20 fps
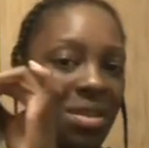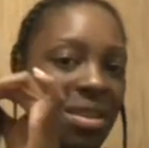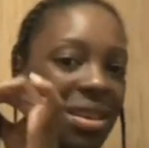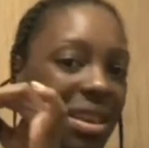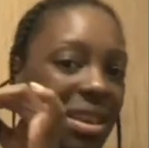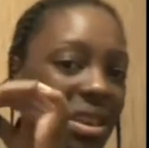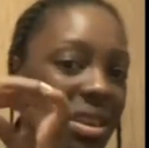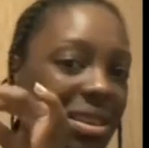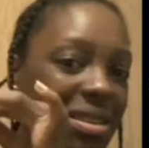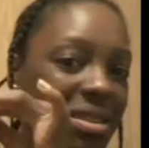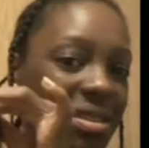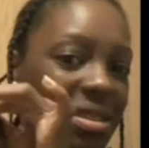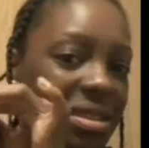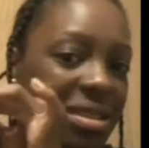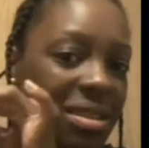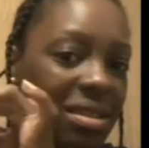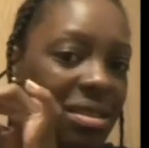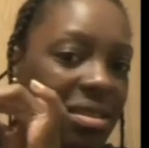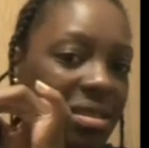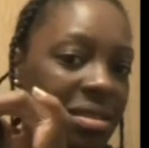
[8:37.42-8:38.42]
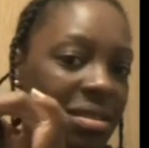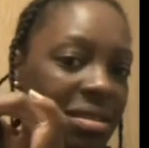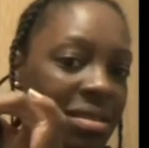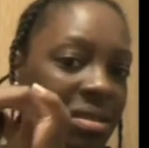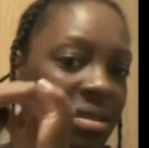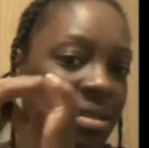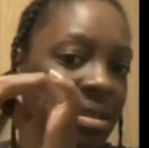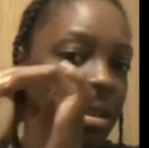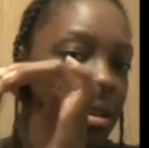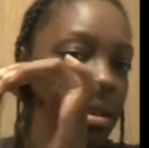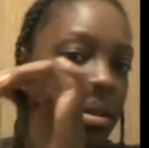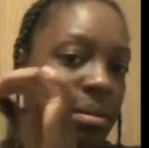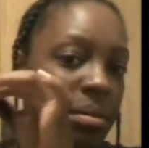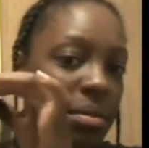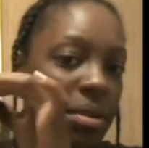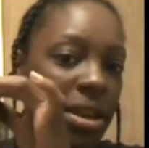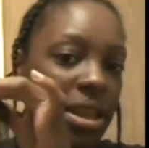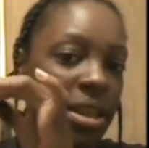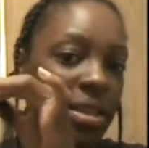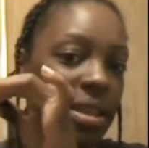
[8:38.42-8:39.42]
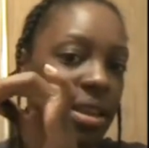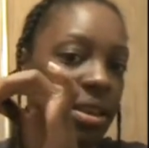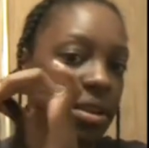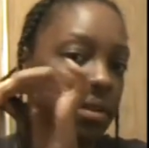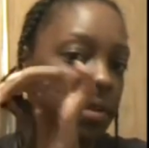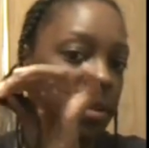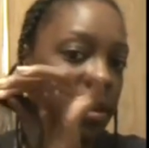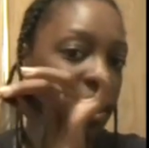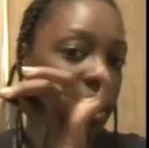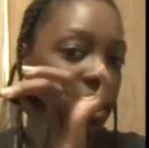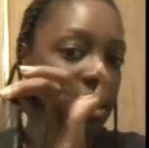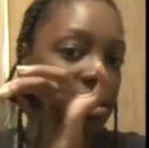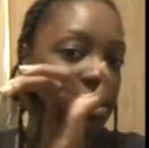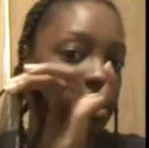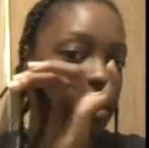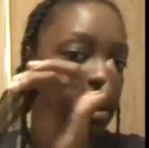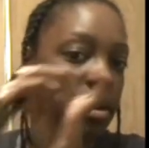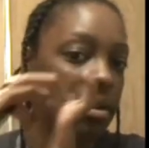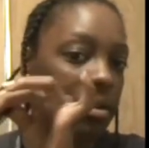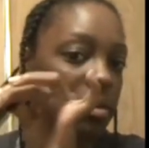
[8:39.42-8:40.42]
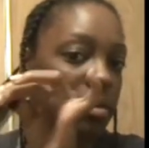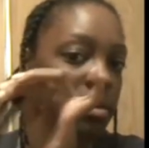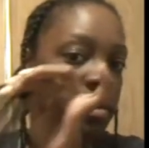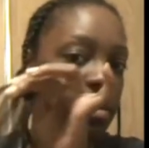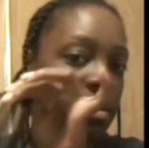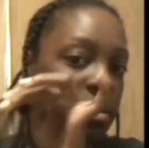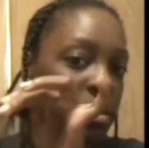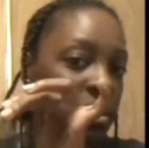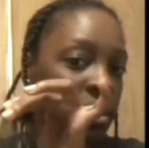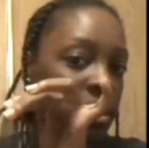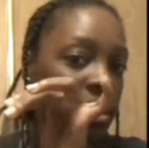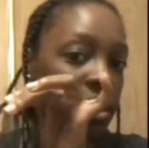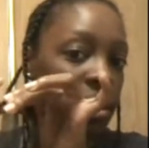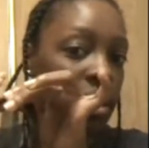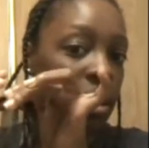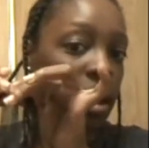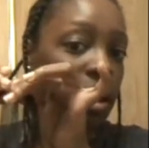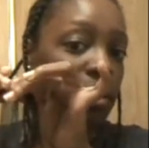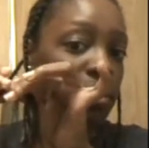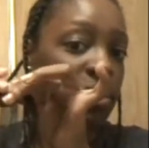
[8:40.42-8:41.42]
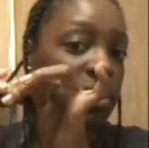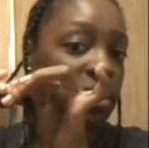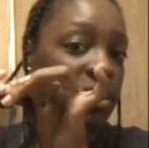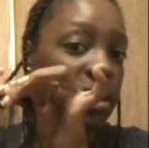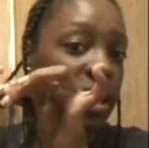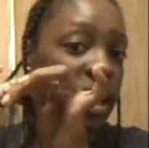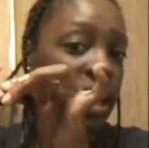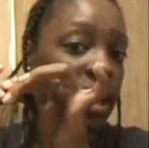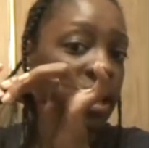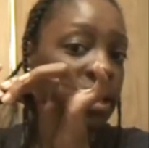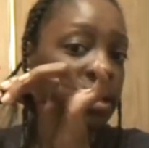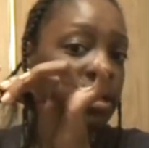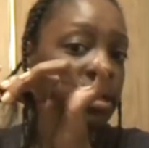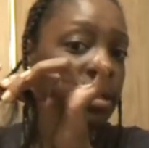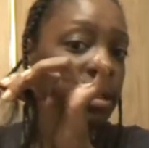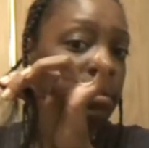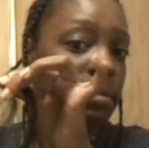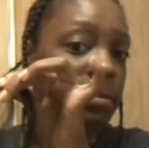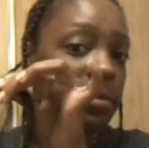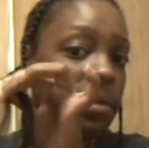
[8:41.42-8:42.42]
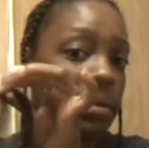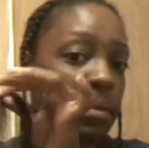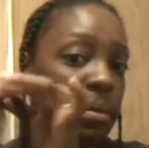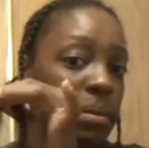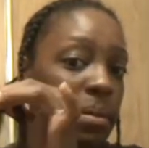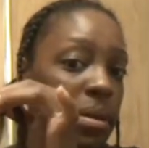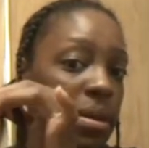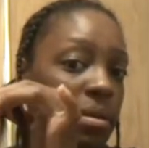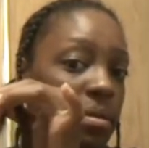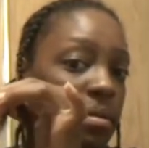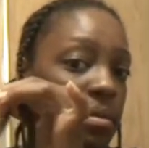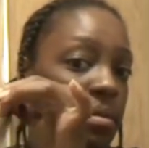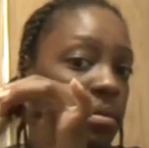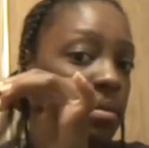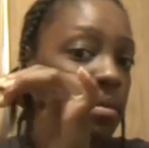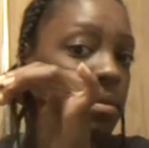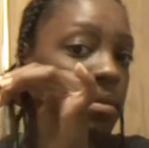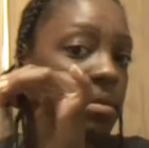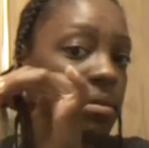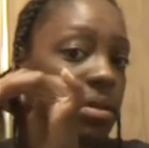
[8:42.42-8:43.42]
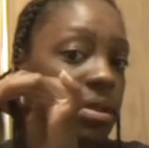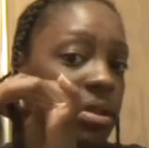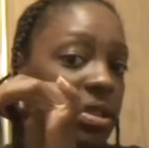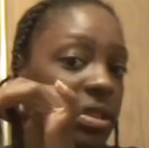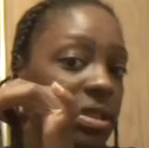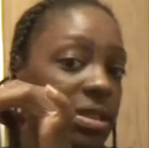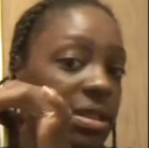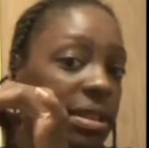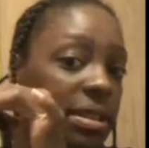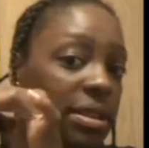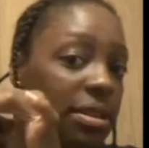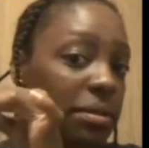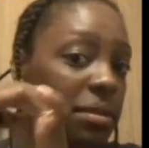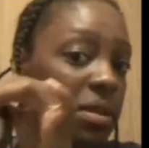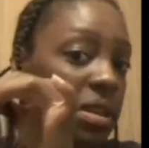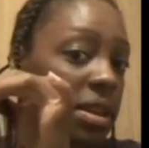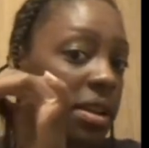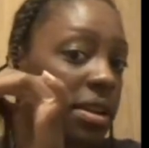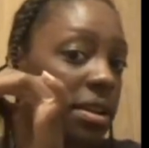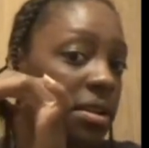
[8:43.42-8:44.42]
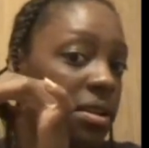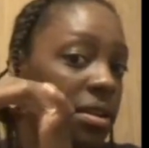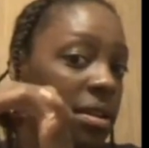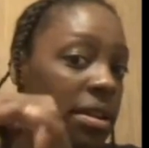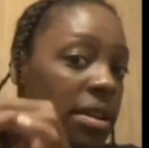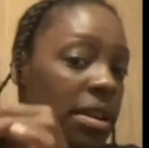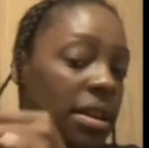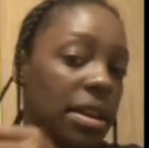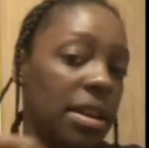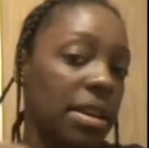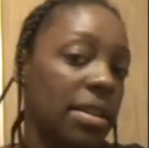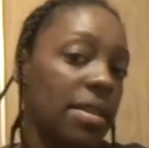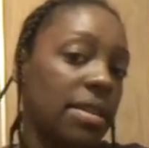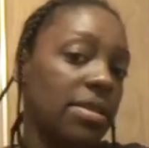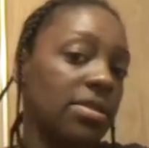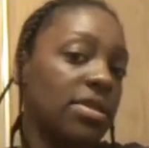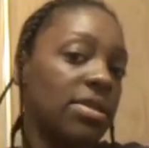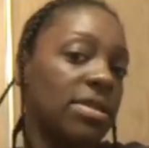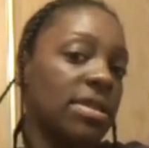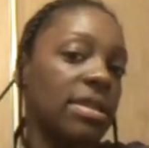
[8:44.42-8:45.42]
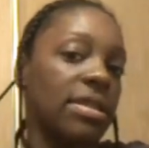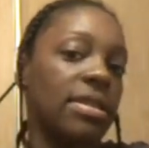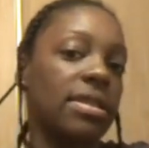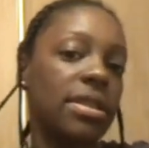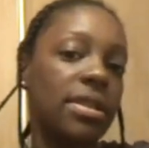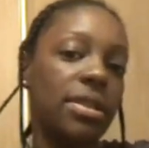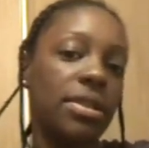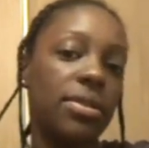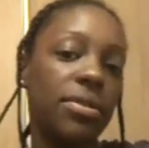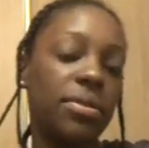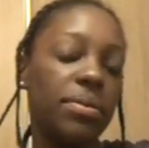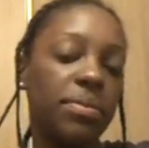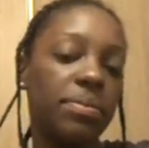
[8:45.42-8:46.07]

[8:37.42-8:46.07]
And it's pretty thin over here, so I'm going to just add some from the middle, which is a little thicker, and then just continue.